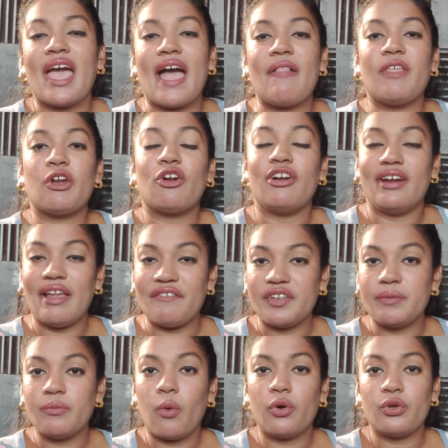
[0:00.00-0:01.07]
and there are
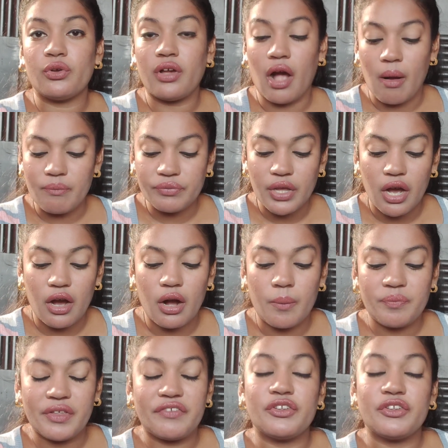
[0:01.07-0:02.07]
11 more to come um,